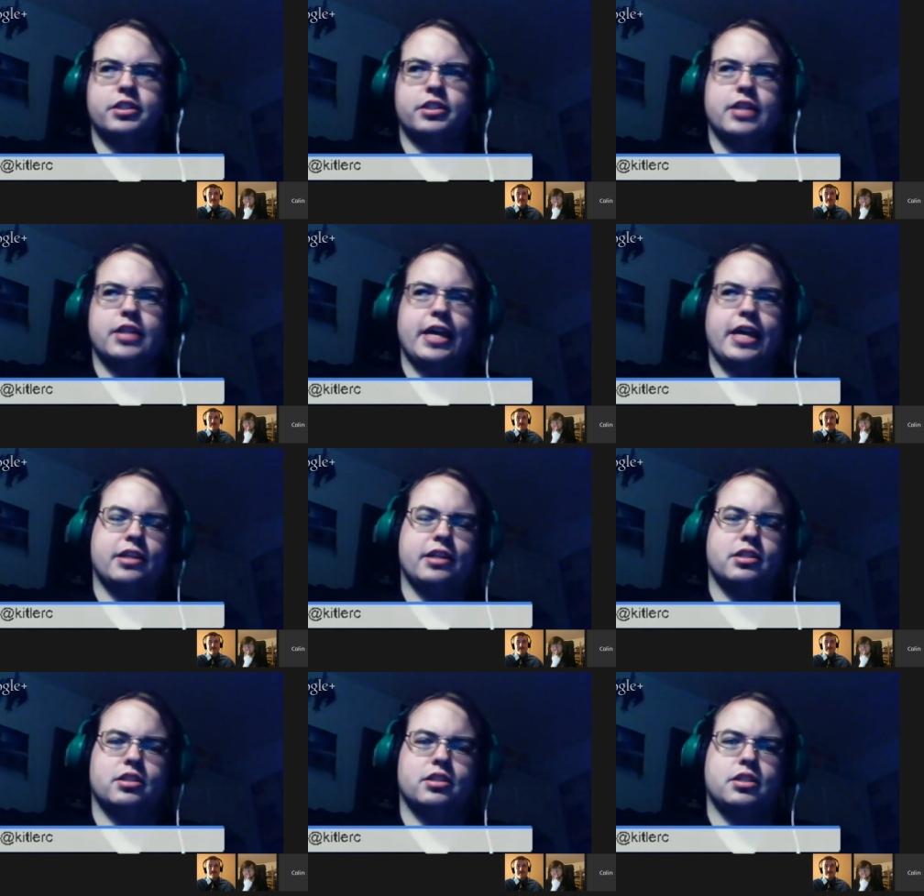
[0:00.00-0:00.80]
That
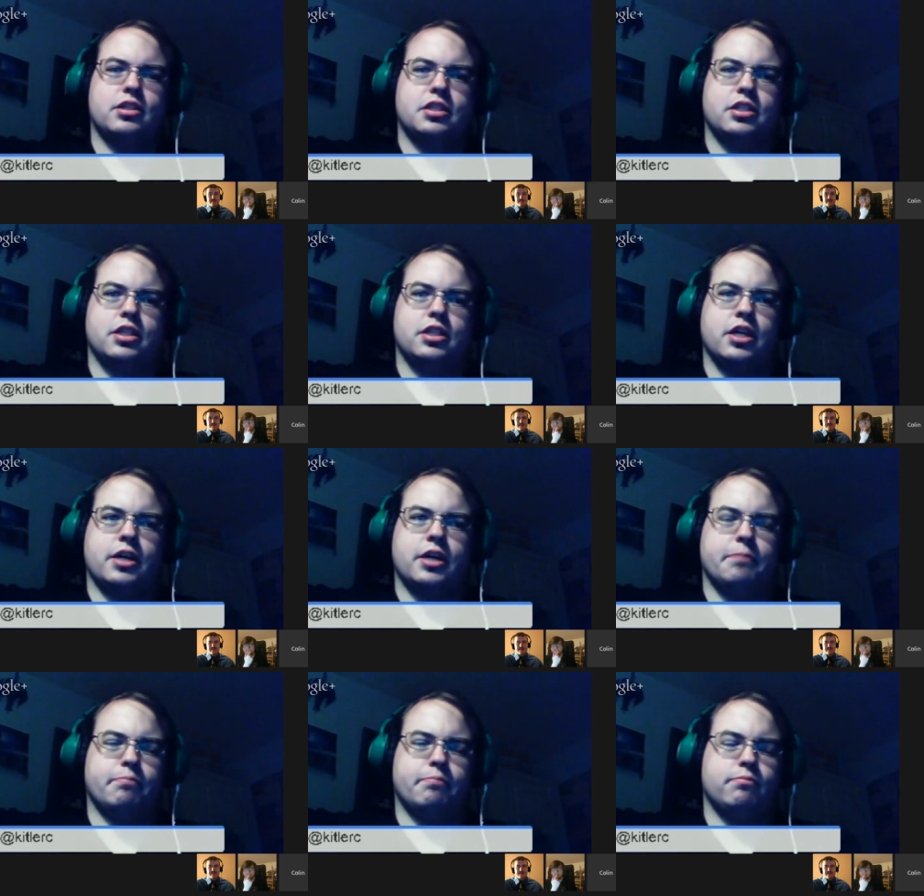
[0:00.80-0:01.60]
I
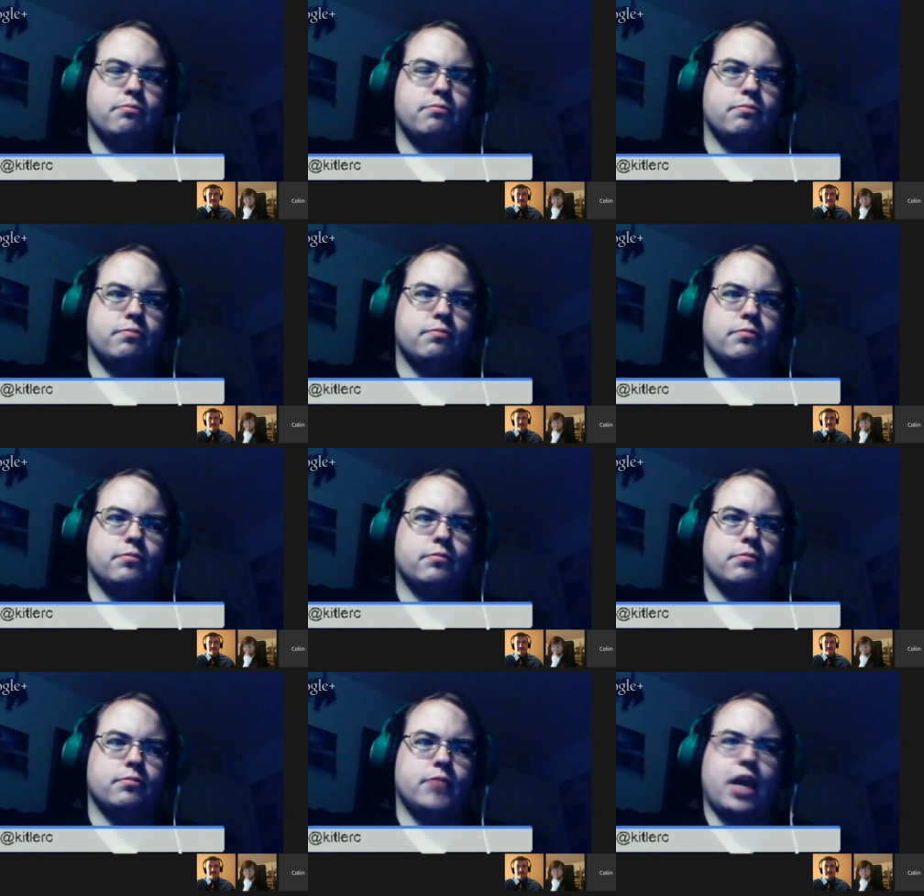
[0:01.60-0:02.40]

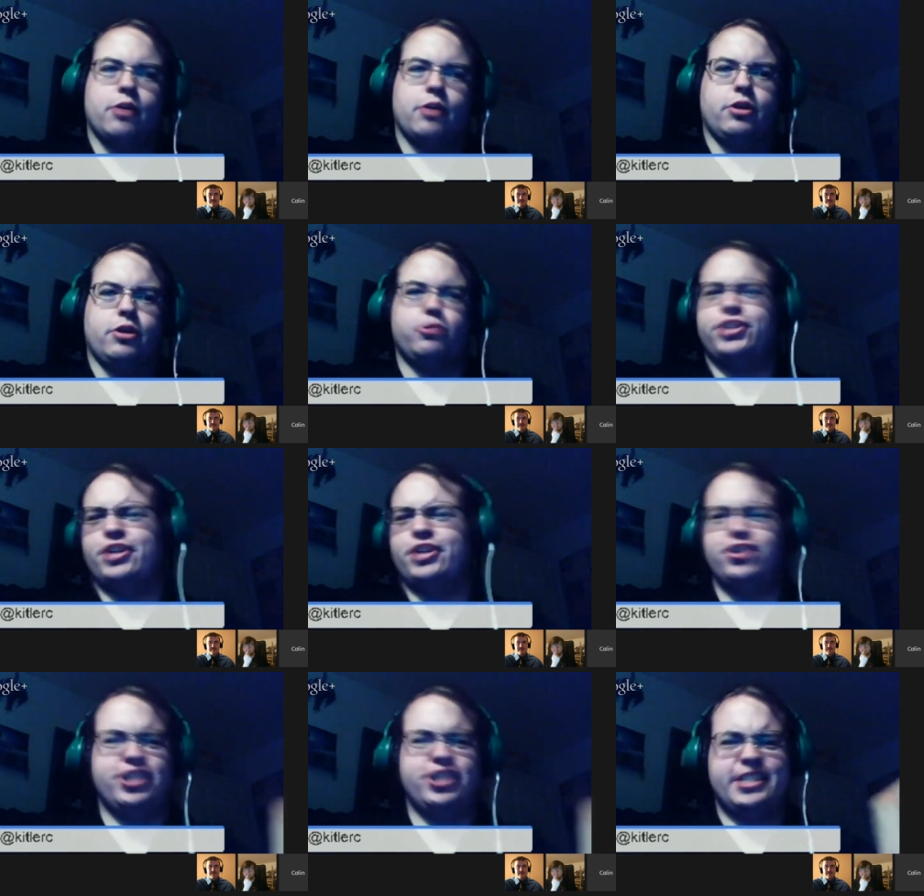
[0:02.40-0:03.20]
don't know,
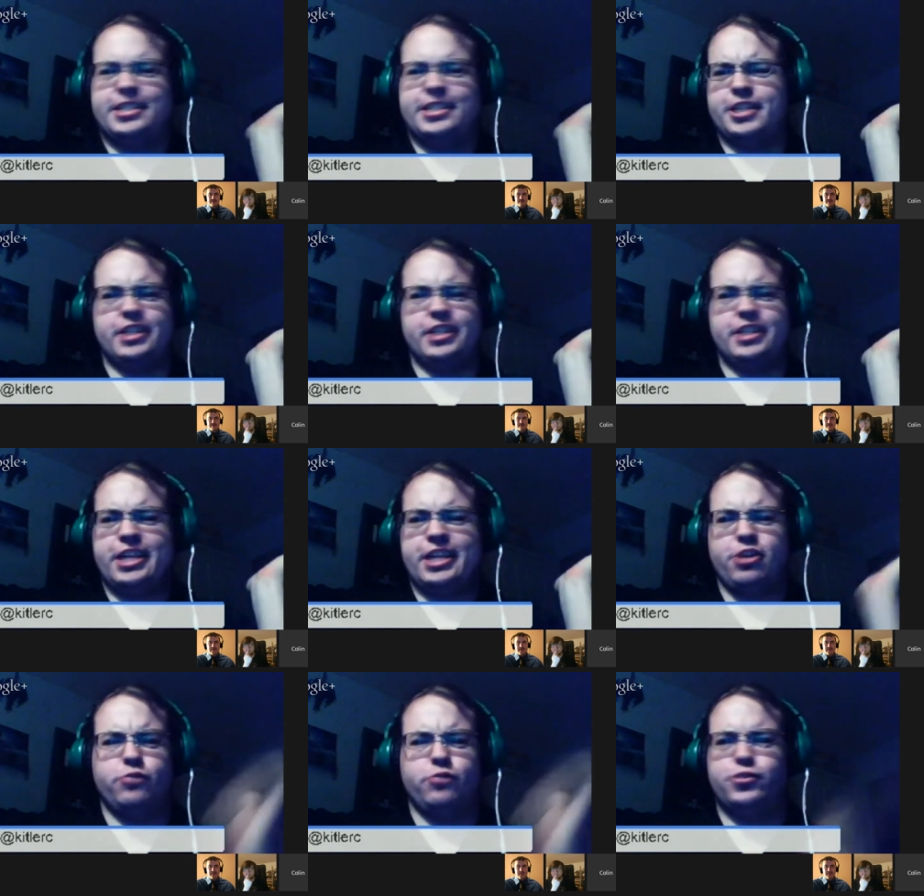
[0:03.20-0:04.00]
Sunset
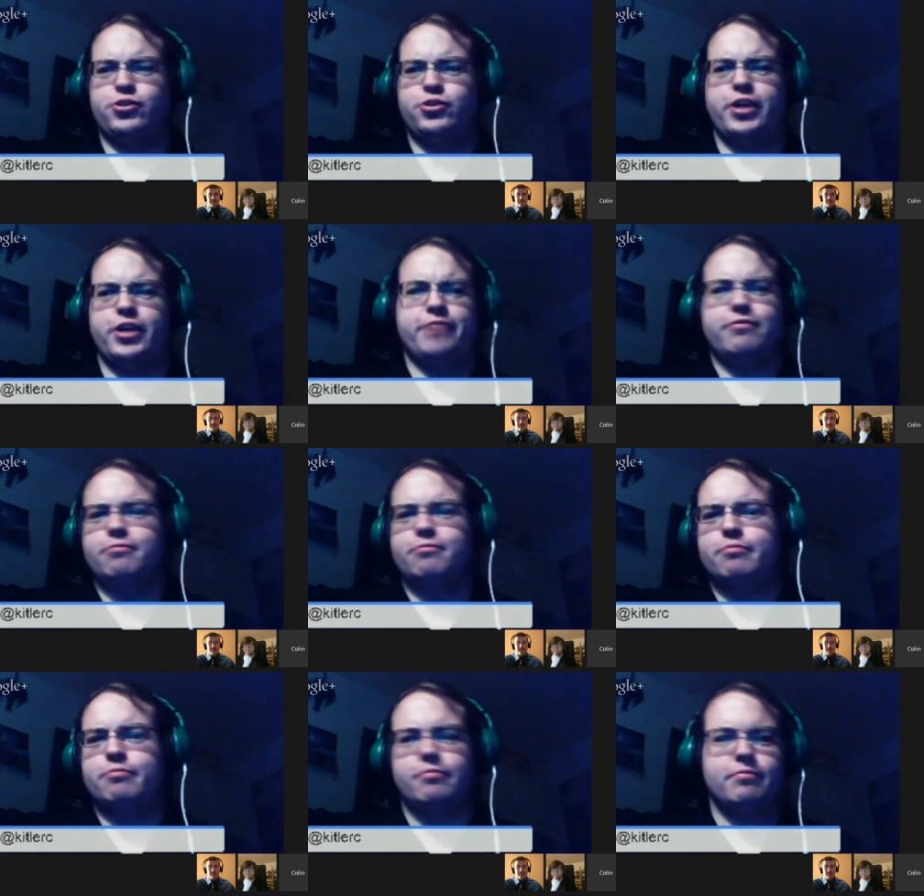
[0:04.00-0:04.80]
Overdrive.
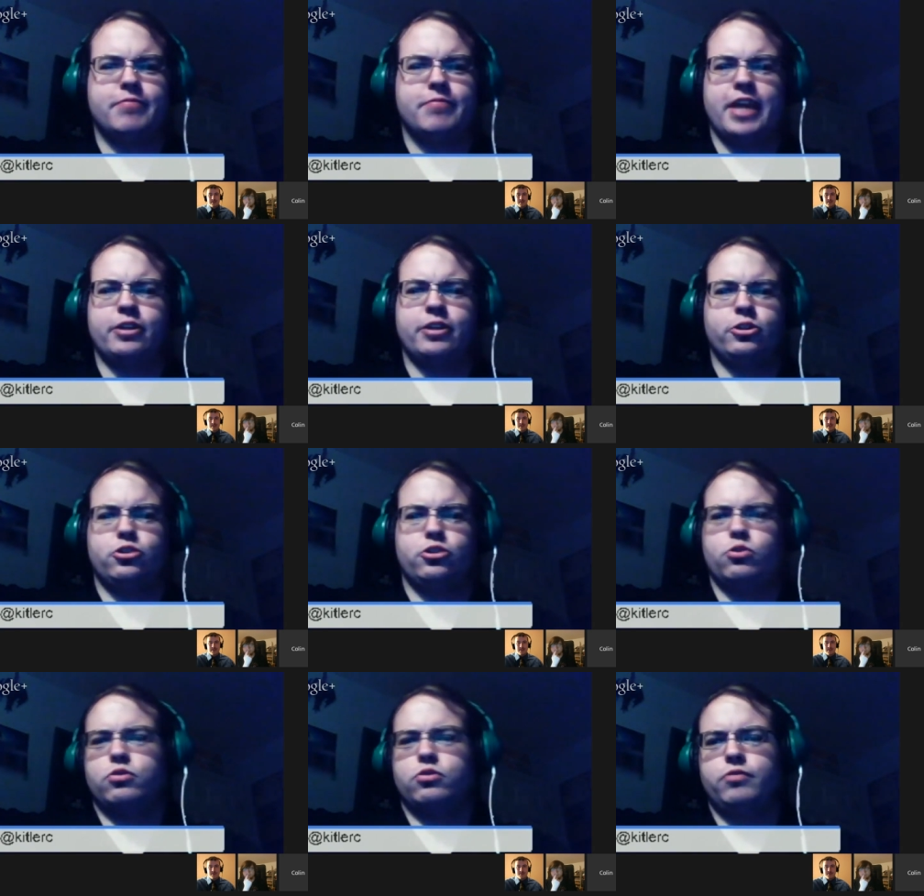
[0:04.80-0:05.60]
That looks
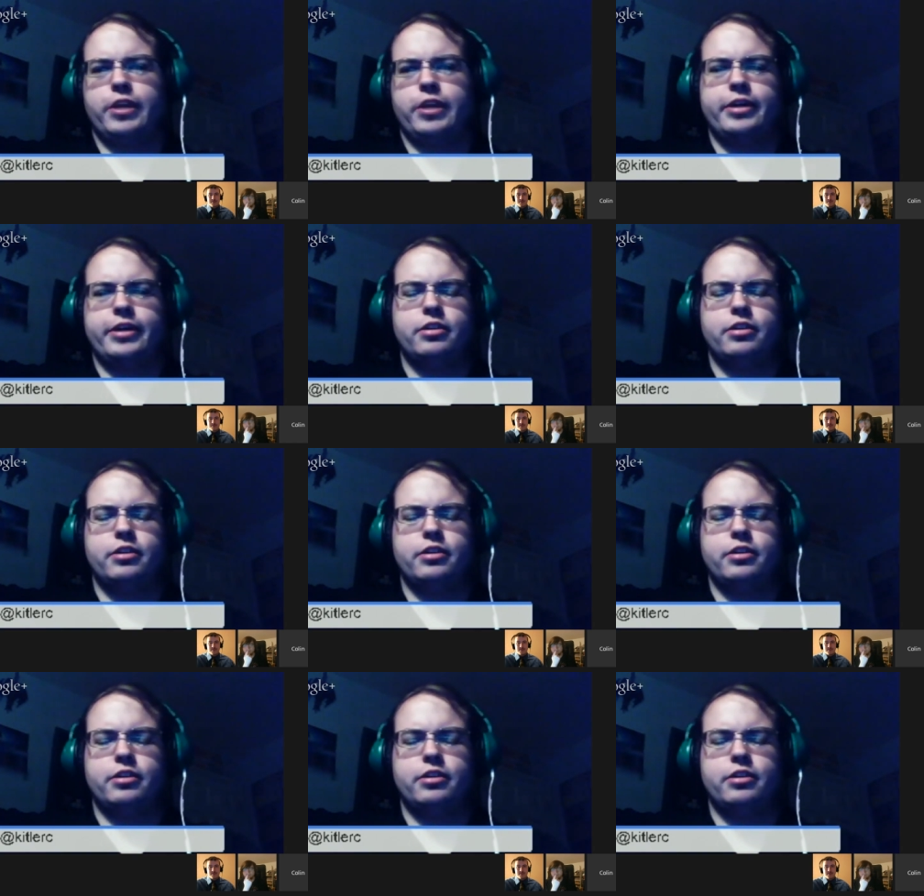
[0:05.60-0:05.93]
cool, right?